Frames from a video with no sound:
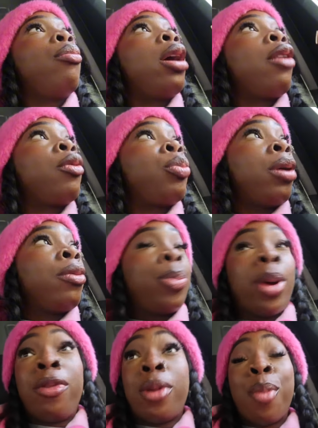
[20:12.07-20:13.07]
Perfect, perfect,
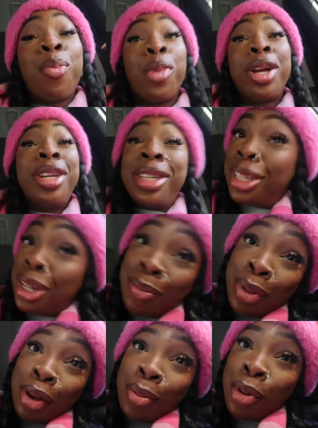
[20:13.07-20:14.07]
perfect. I'm ready to see the
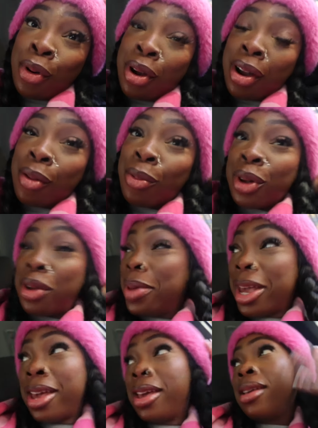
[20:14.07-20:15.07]
billboard real
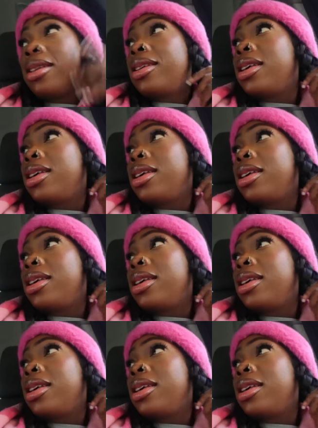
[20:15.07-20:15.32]
bad.